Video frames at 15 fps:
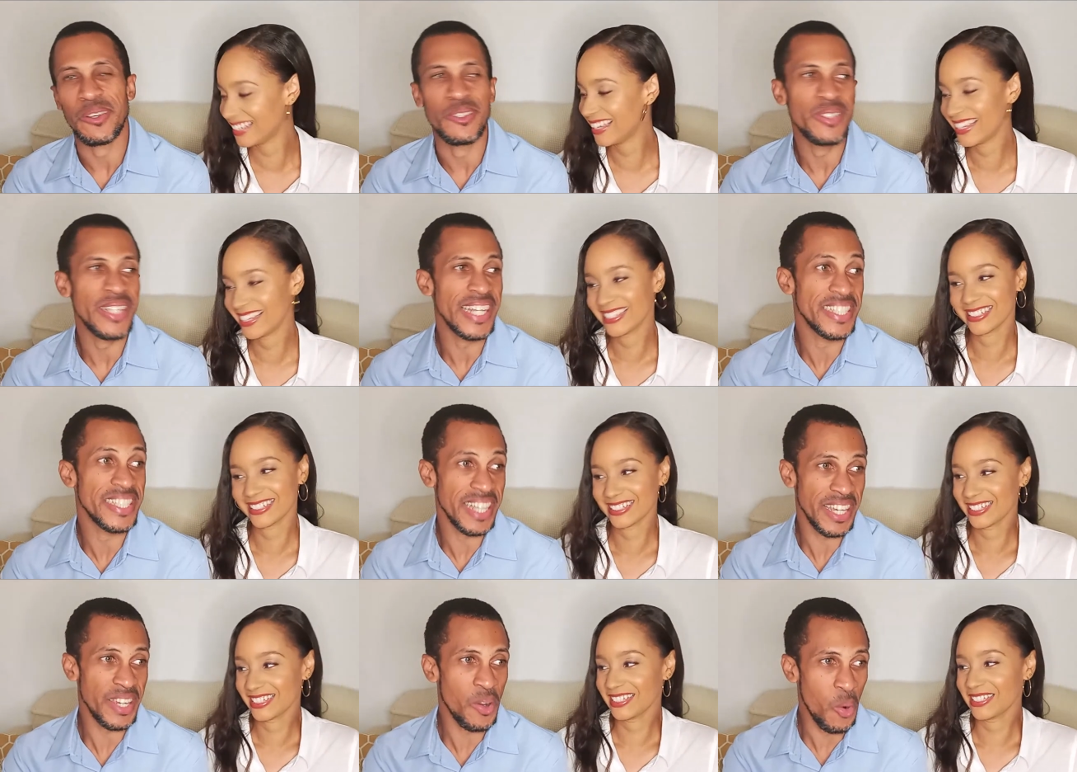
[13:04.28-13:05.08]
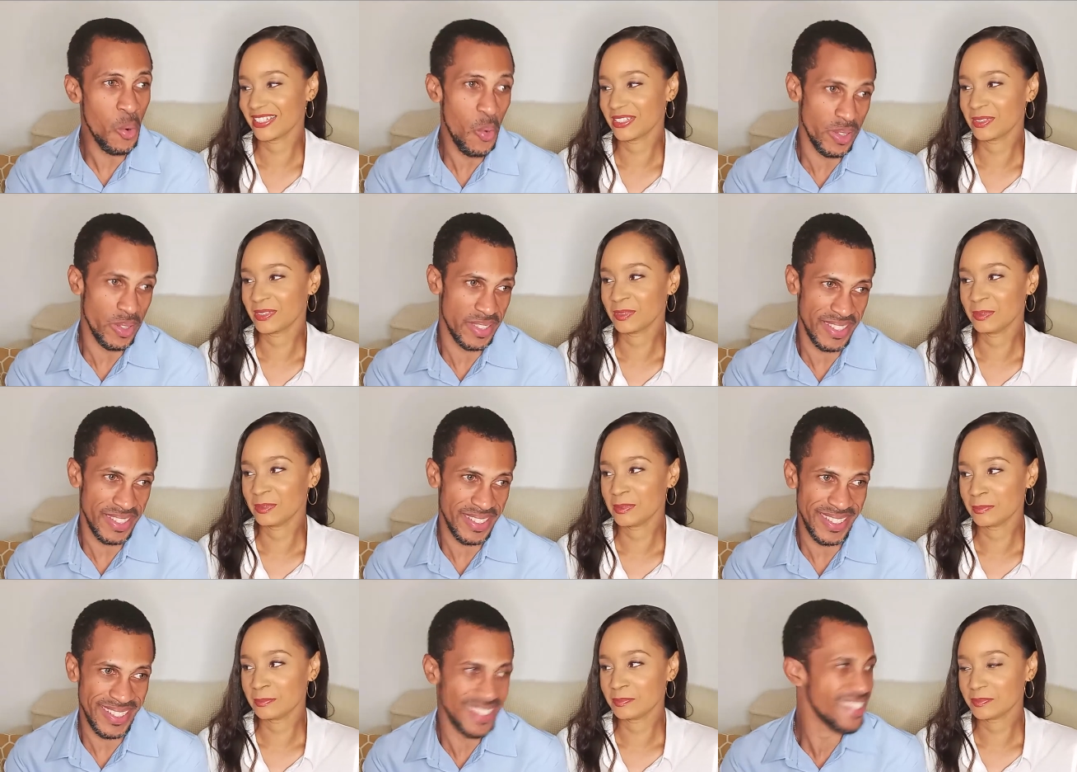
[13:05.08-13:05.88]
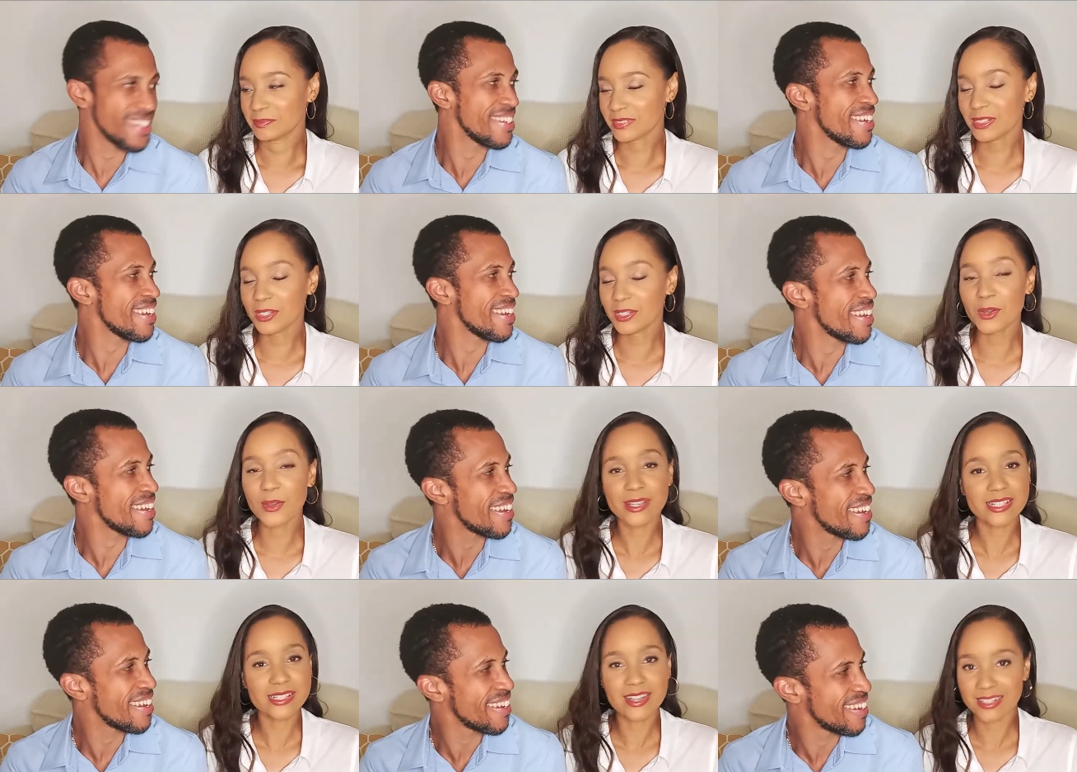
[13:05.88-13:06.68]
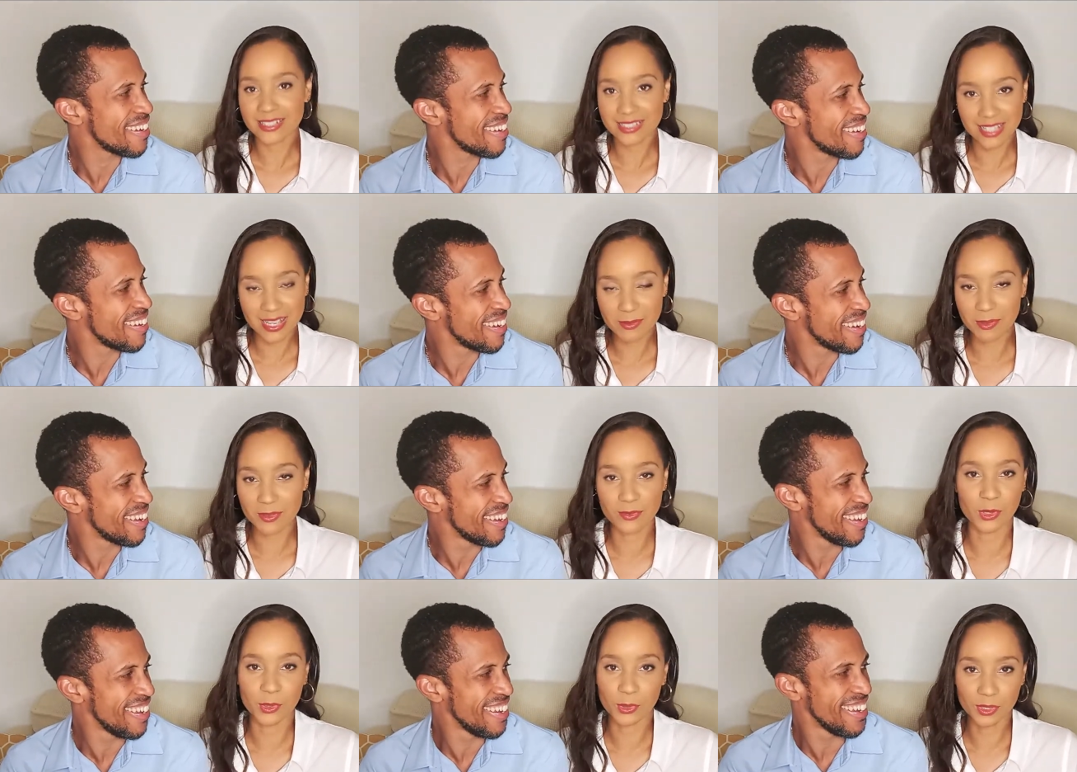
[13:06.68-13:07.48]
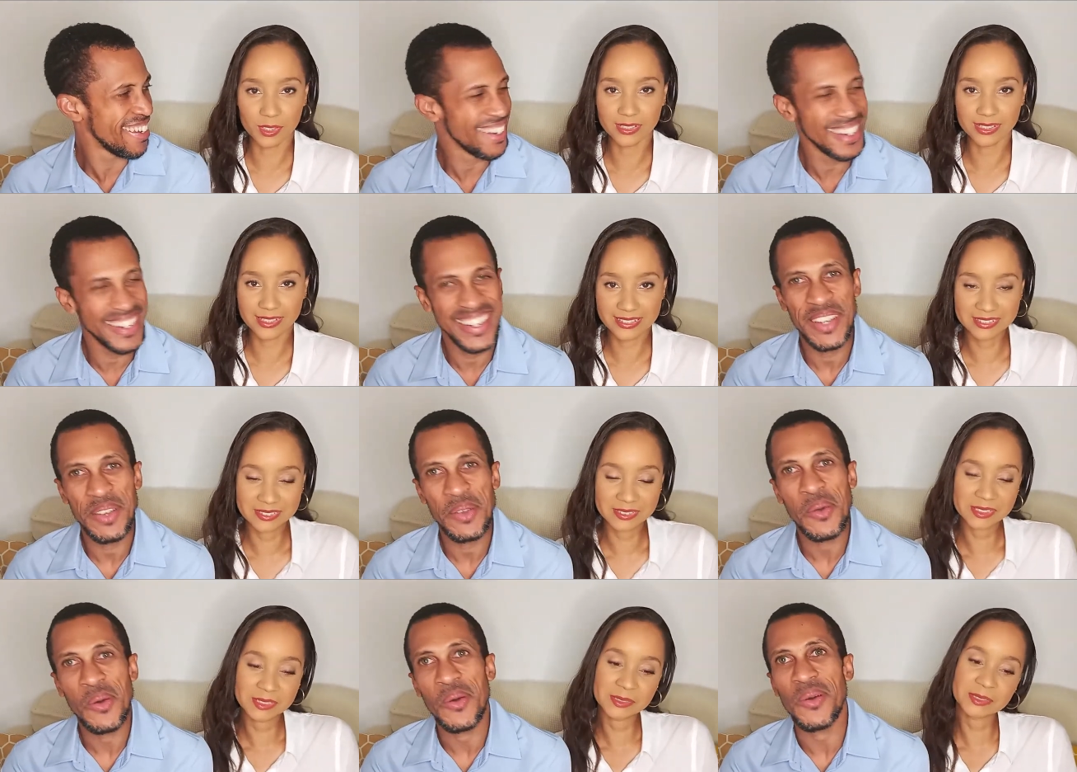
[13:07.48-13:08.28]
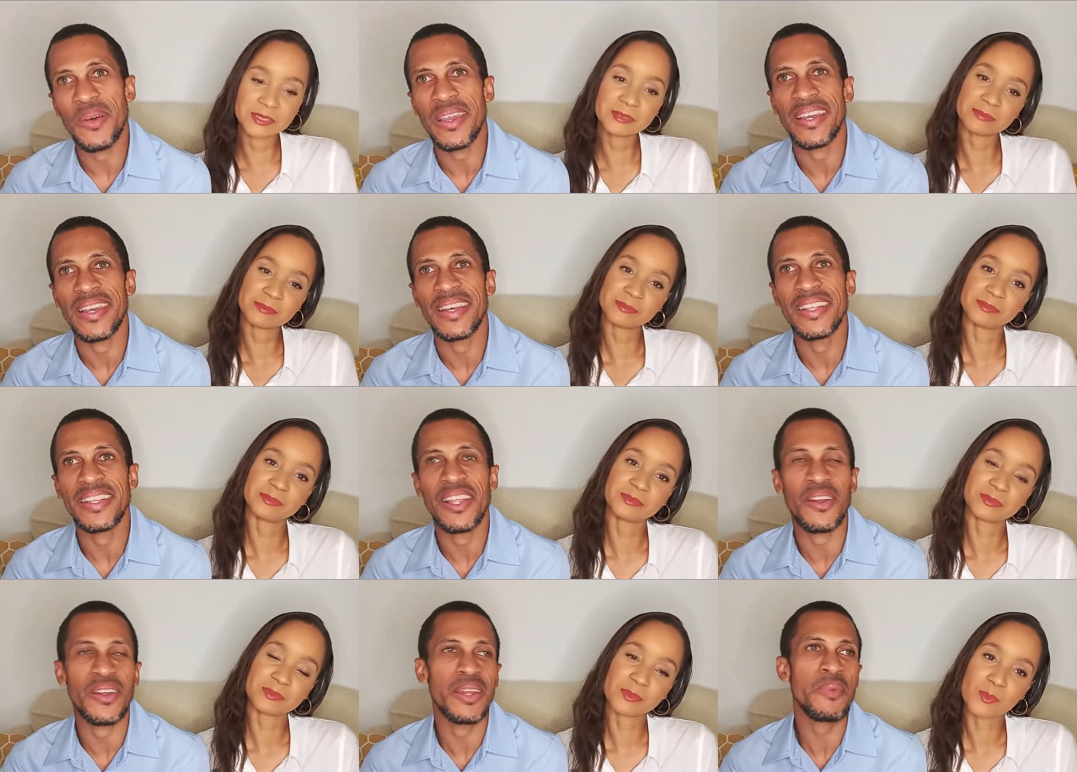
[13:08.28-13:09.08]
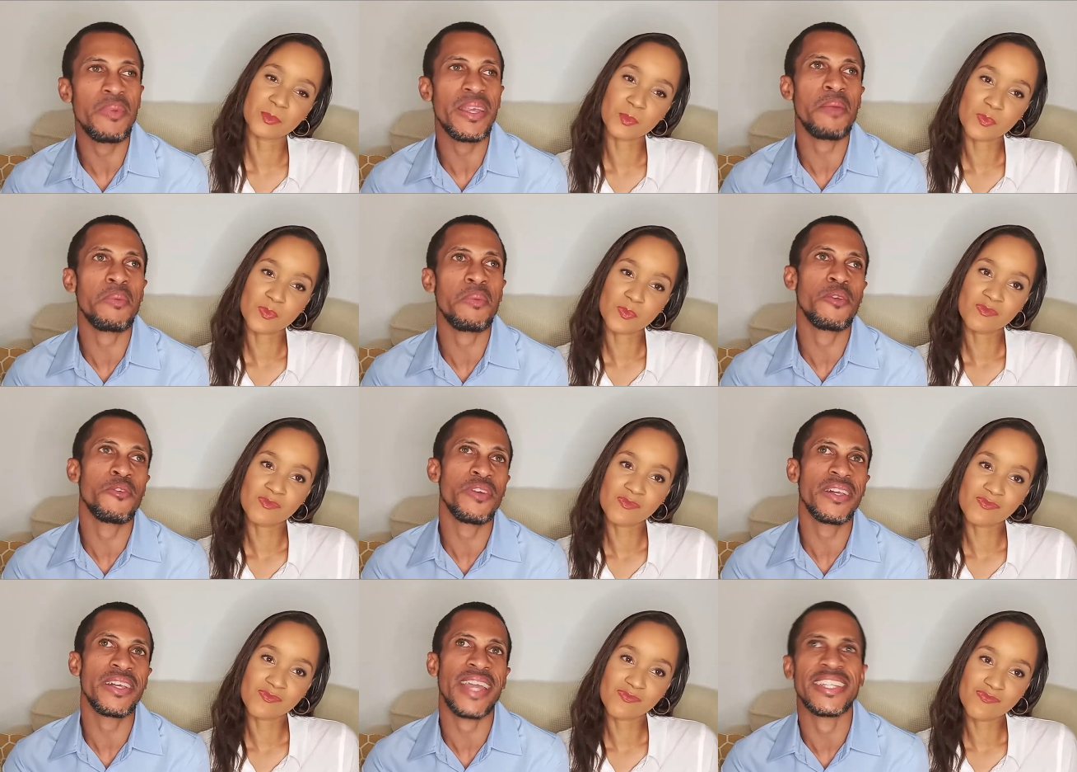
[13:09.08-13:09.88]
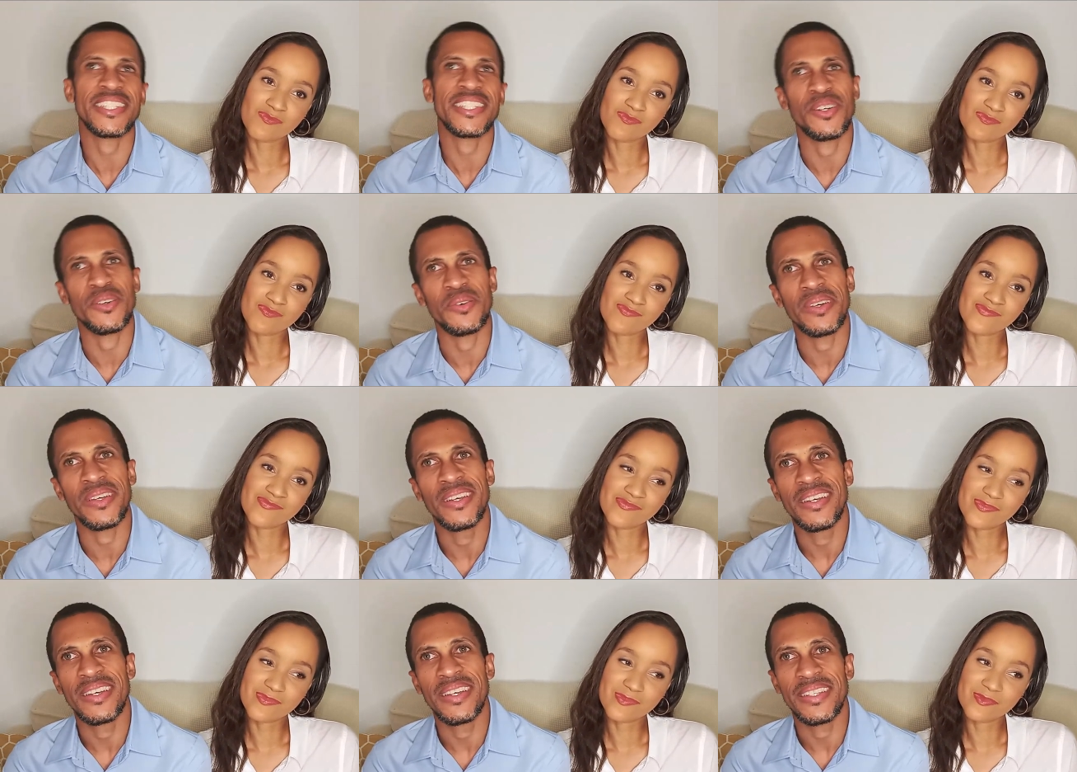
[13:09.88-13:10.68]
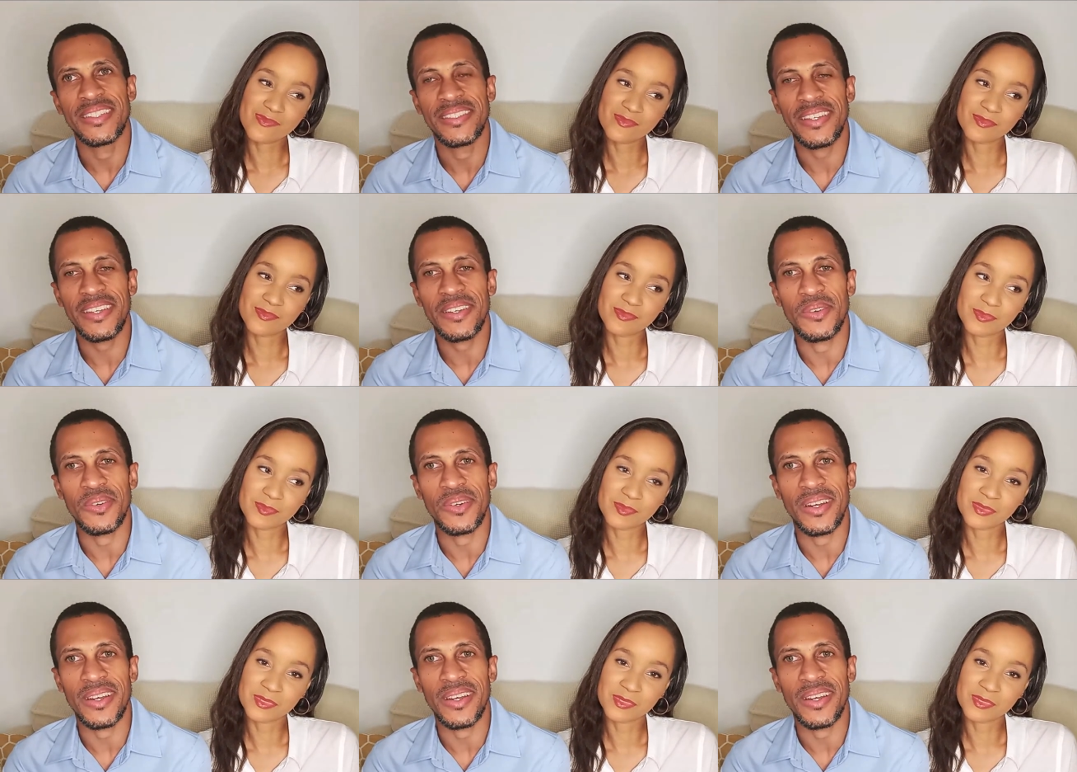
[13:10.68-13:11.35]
Speaker 1: you said zygote.
Speaker 2: No, it's not a type of goat.
Speaker 1: Okay, Larry, let me get my real guess now. Zygote.